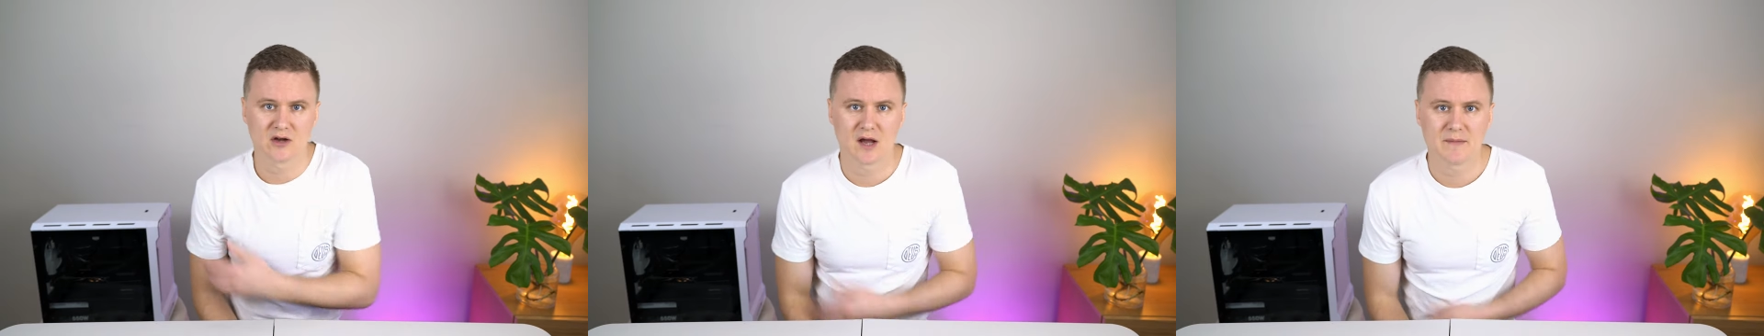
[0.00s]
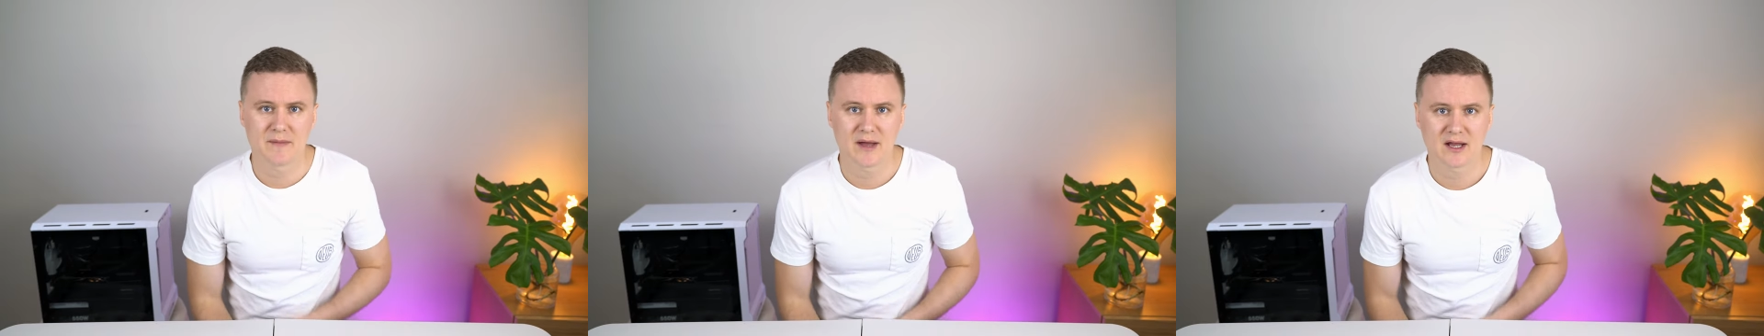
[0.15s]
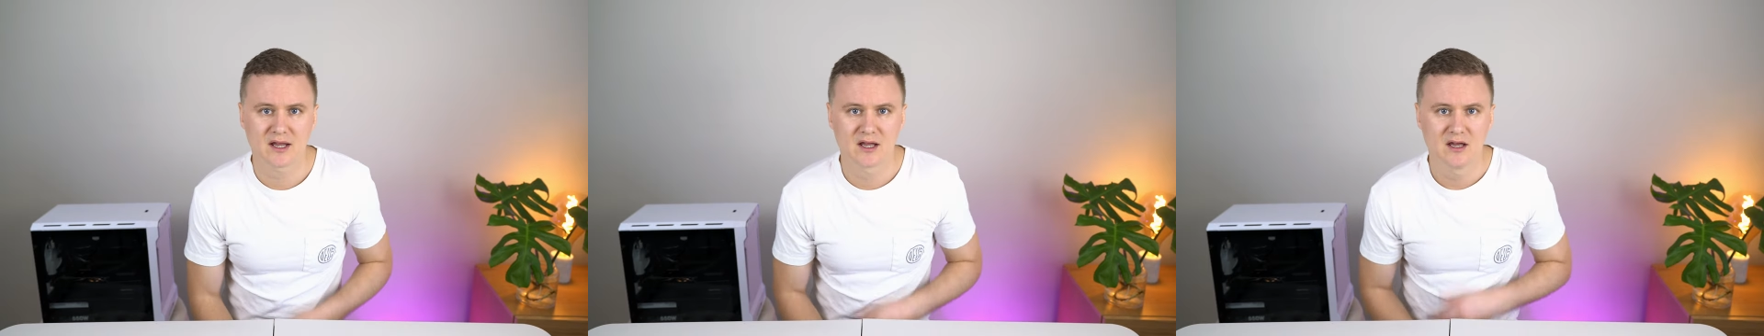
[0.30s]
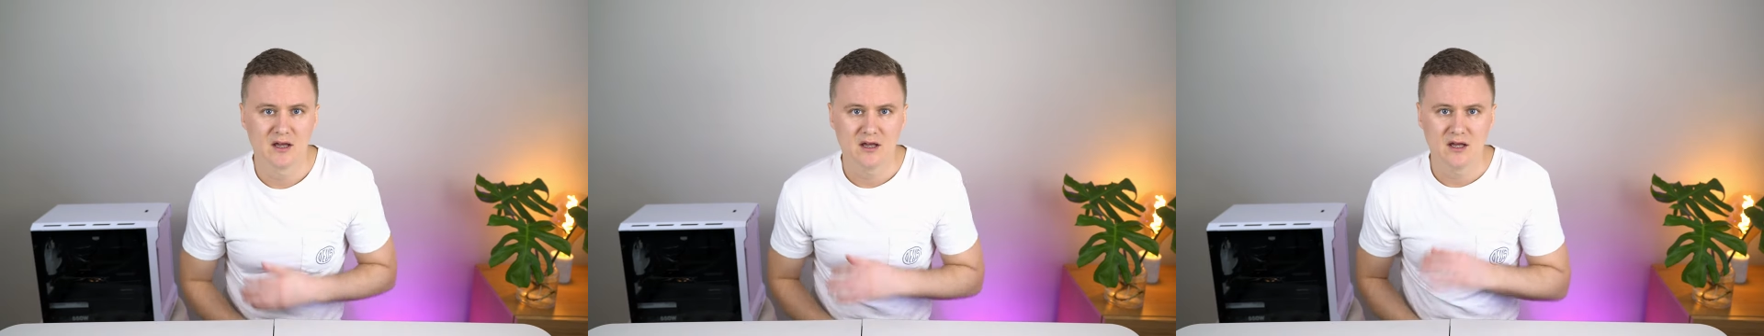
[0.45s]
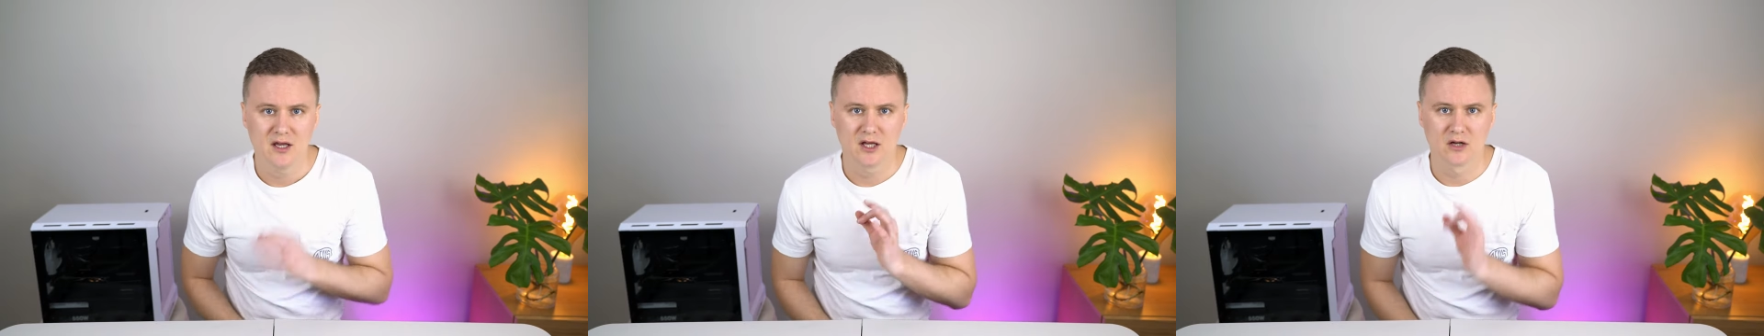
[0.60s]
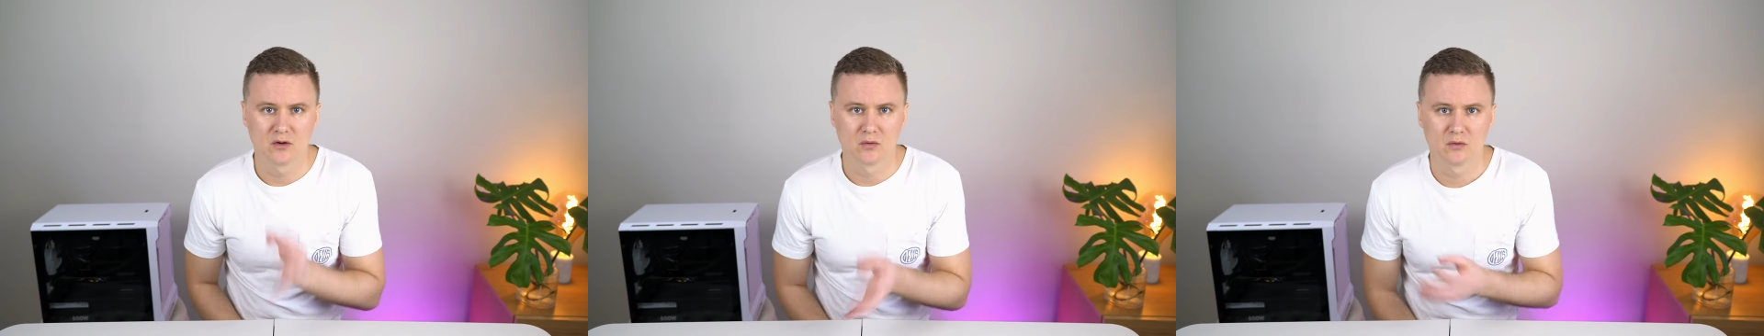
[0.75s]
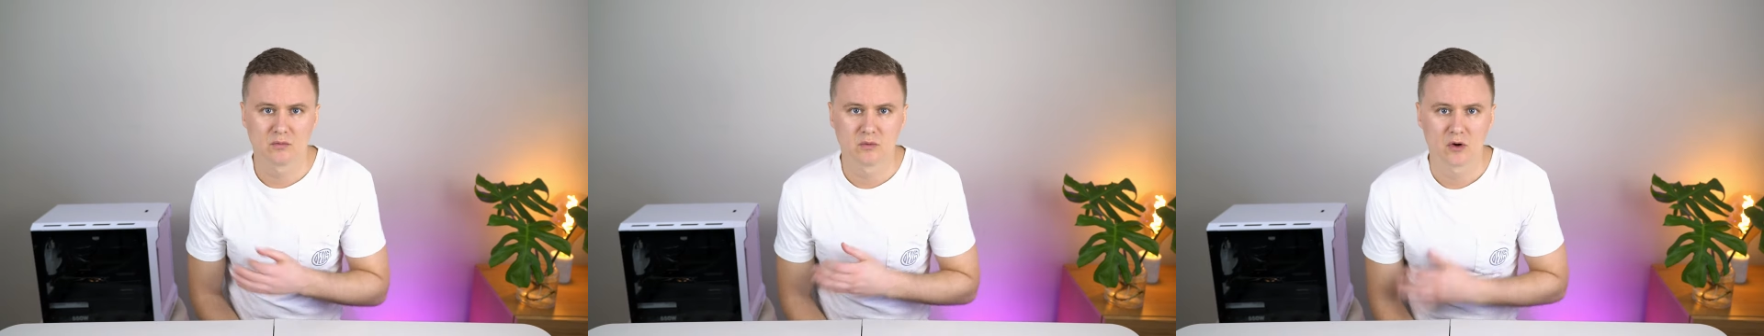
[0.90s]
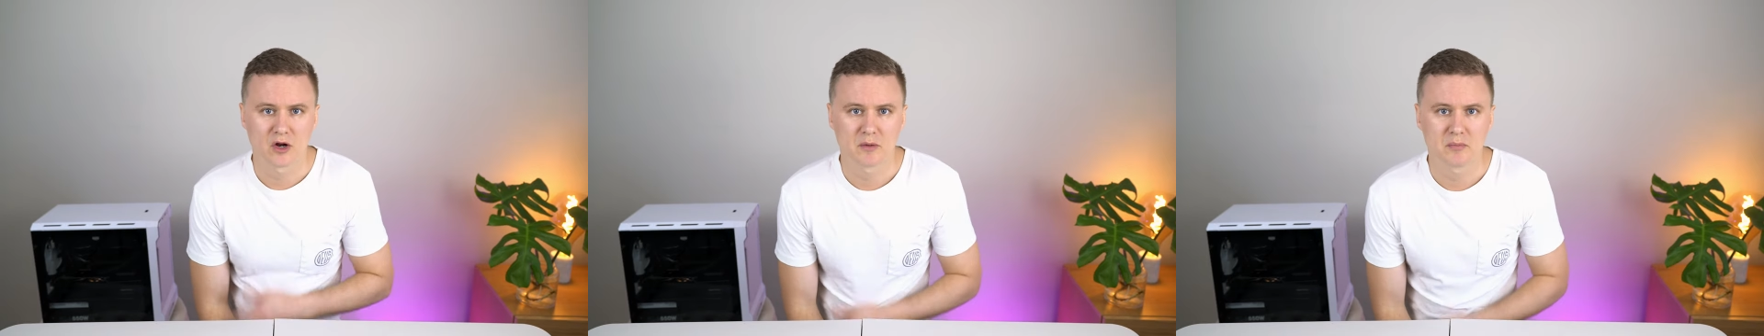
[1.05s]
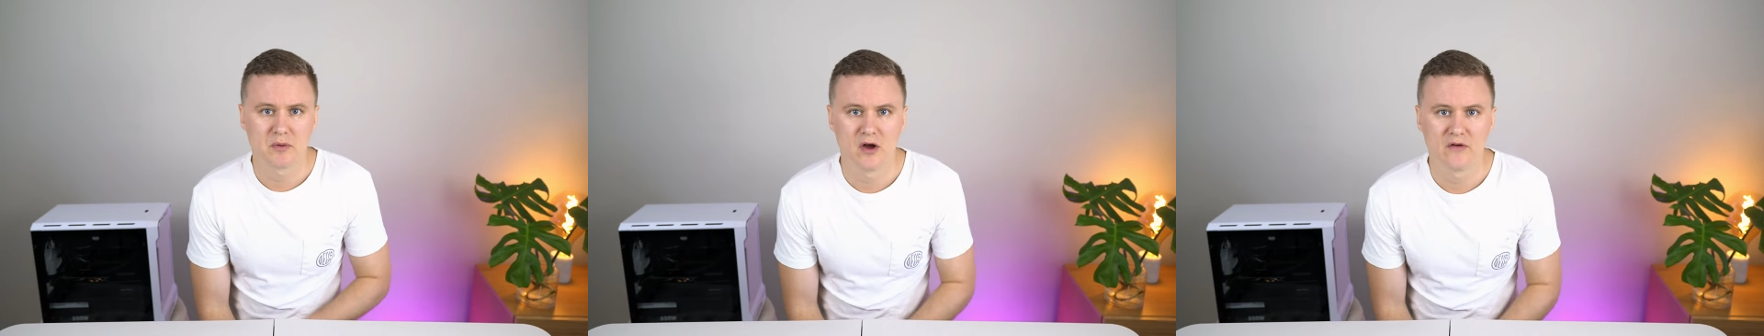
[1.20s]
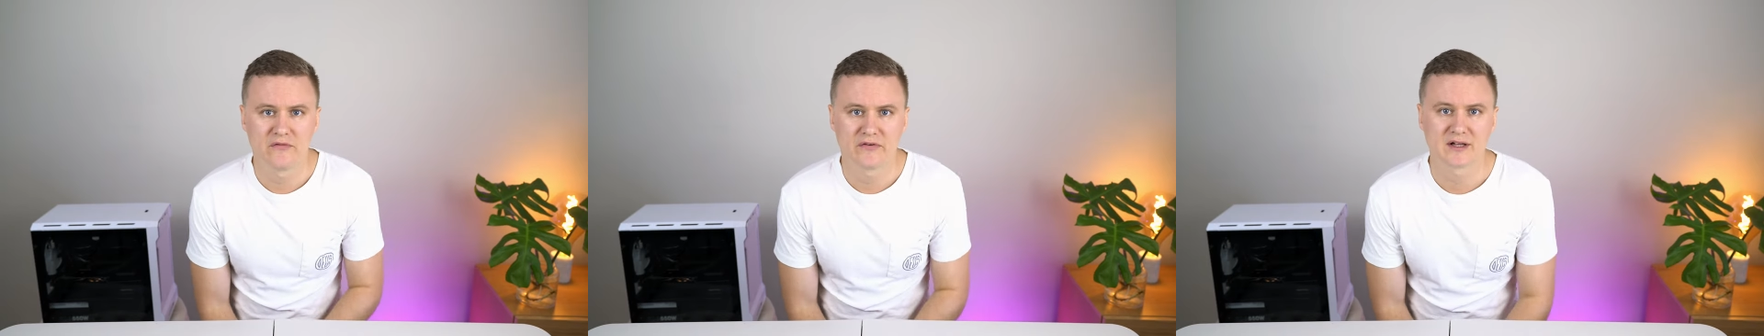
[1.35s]
iMac, and it would
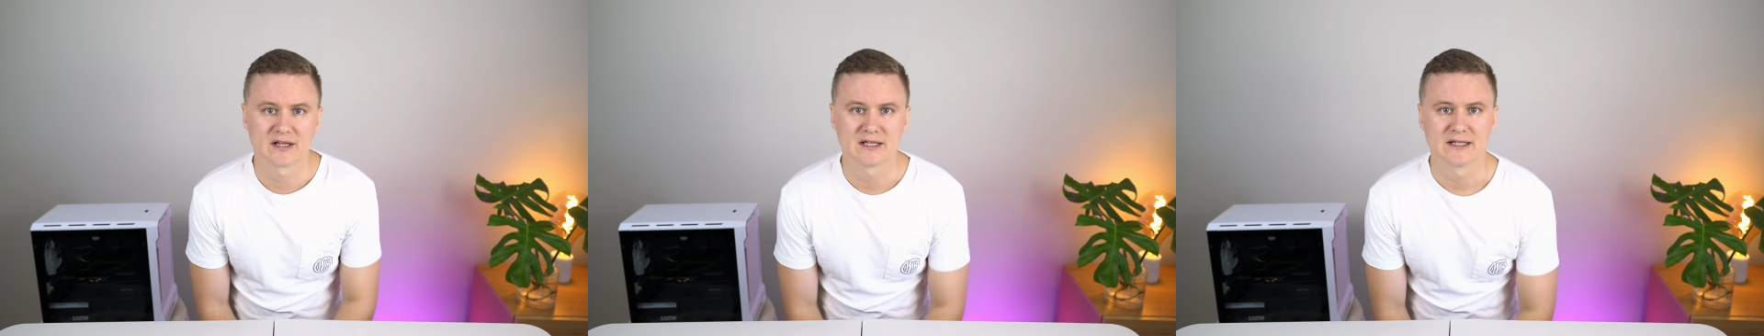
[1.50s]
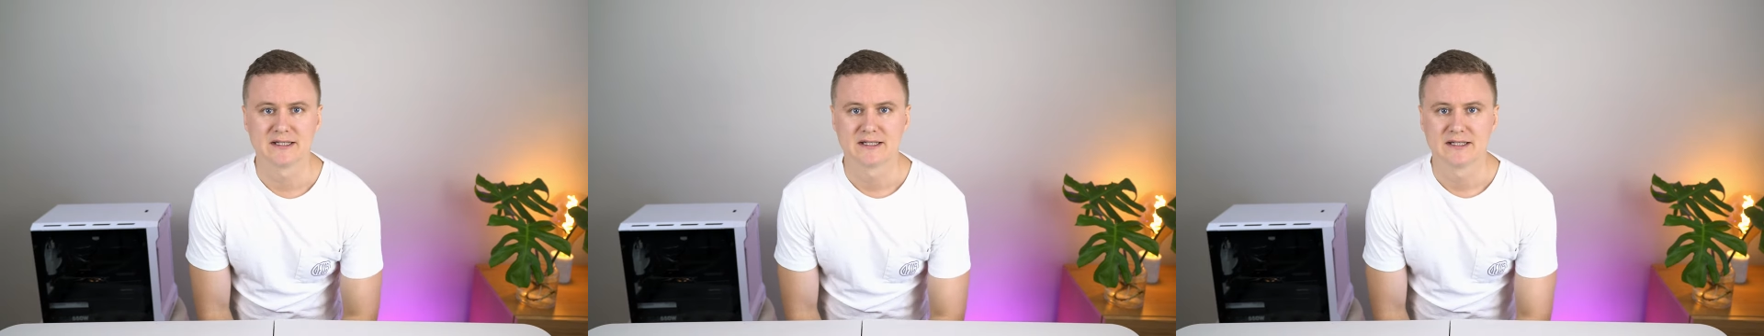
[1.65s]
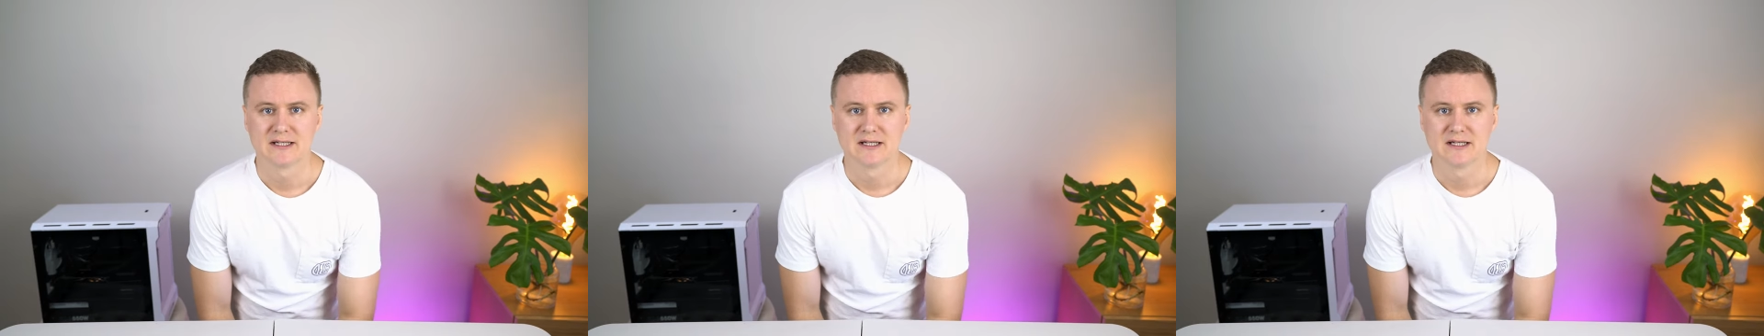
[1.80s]
work perfectly.